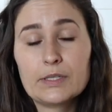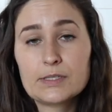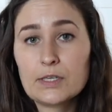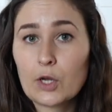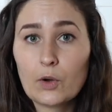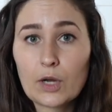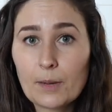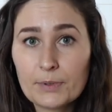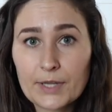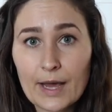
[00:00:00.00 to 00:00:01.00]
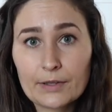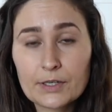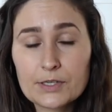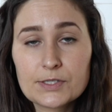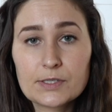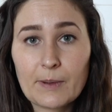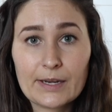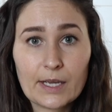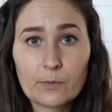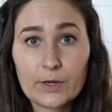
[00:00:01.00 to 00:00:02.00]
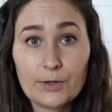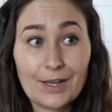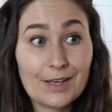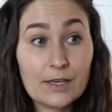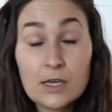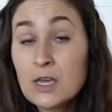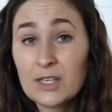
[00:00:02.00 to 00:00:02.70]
It's, you know, a couple dollars depending on where you get it.